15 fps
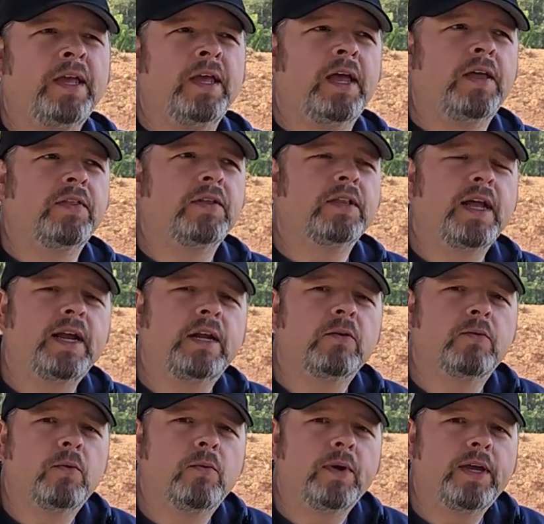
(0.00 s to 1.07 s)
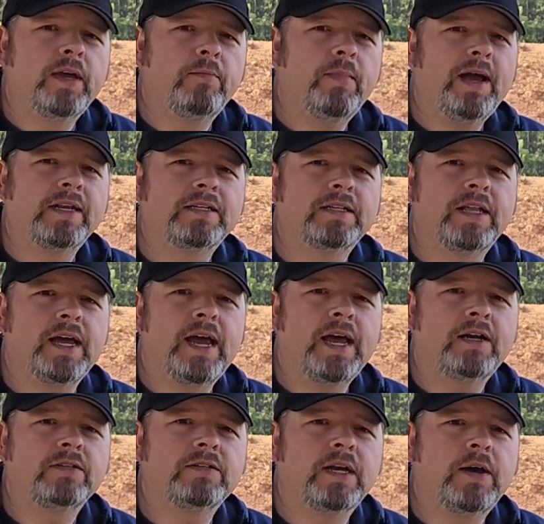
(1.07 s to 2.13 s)
And then later when we get back to the
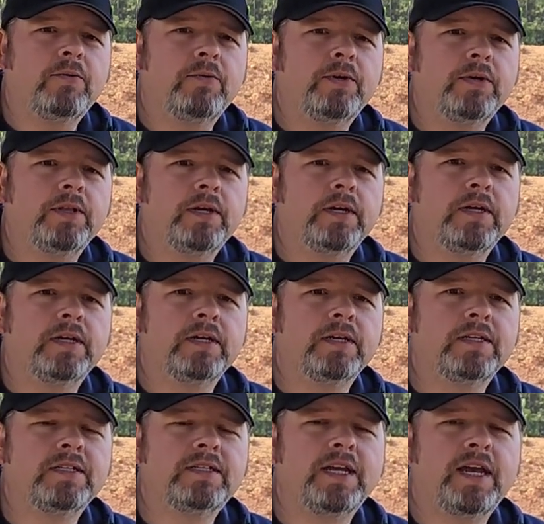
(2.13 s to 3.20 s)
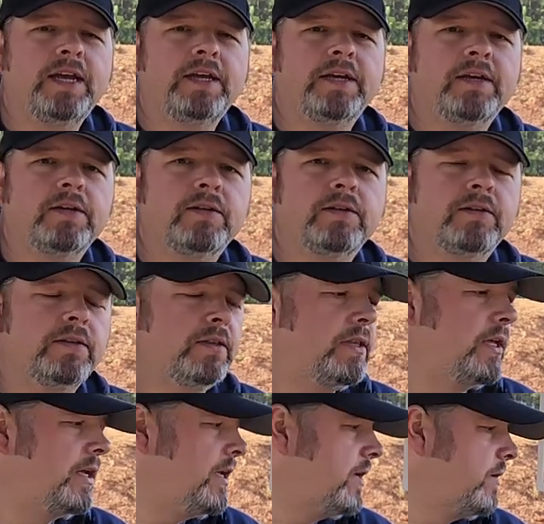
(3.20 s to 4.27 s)
house, I will take
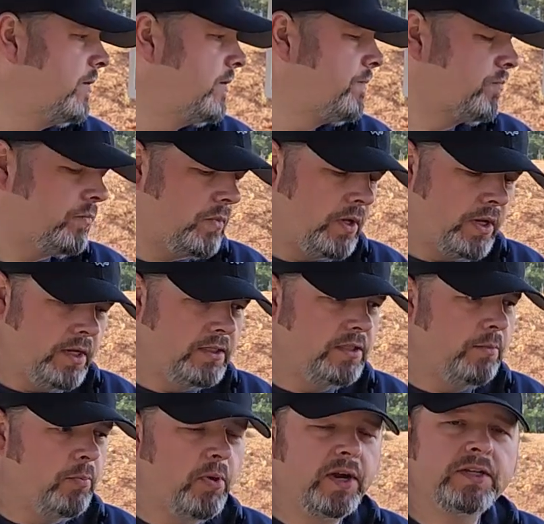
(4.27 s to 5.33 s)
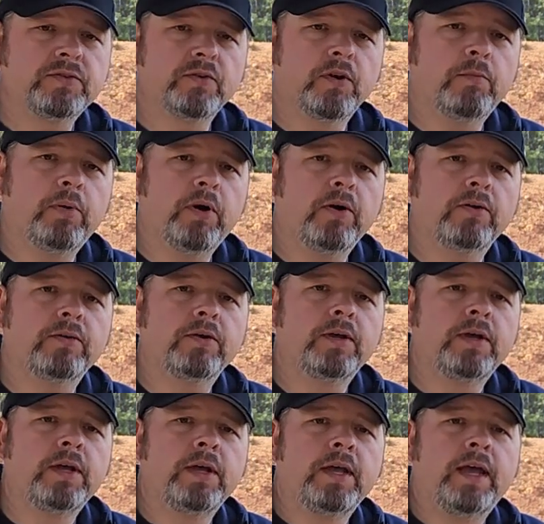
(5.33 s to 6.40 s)
the suppressor apart
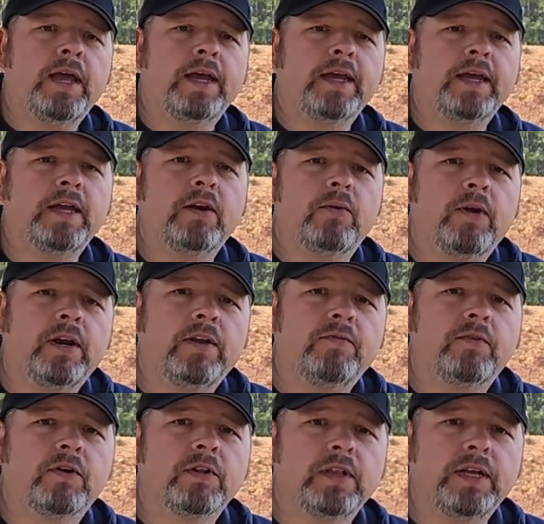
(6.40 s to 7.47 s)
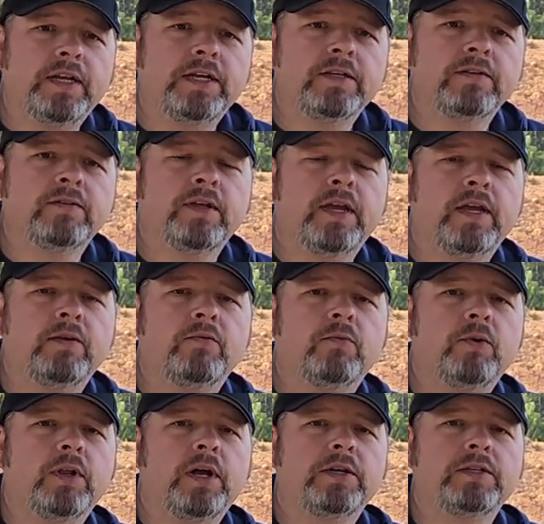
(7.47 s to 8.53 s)
and get it ready for cleaning, and
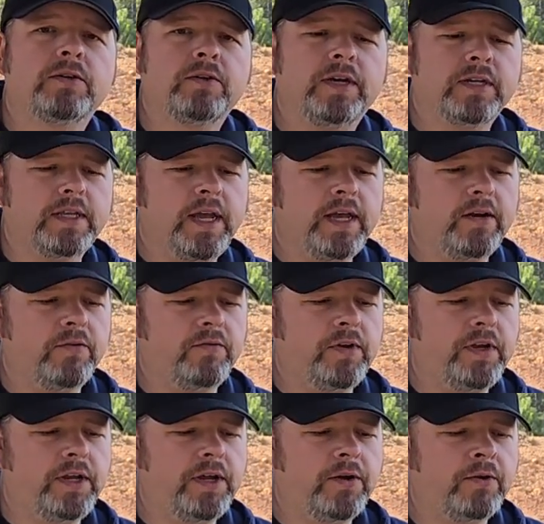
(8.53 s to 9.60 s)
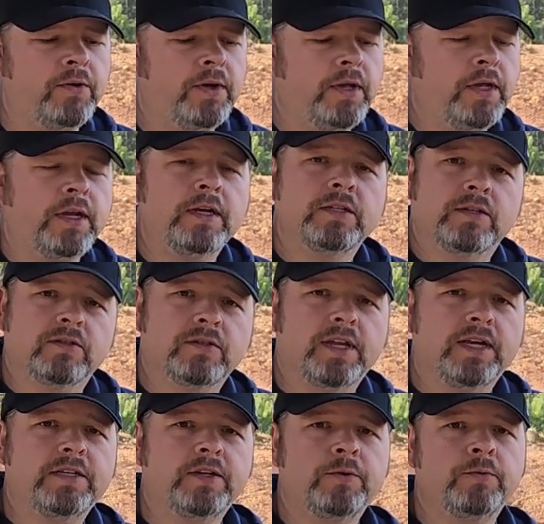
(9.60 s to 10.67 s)
we'll also get that on video. So
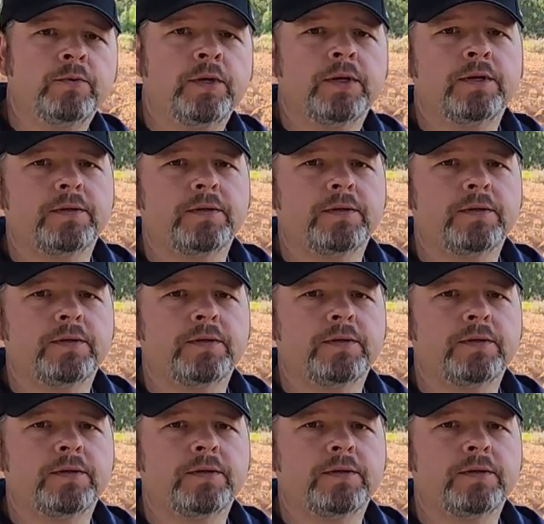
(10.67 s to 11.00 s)
stay tuned.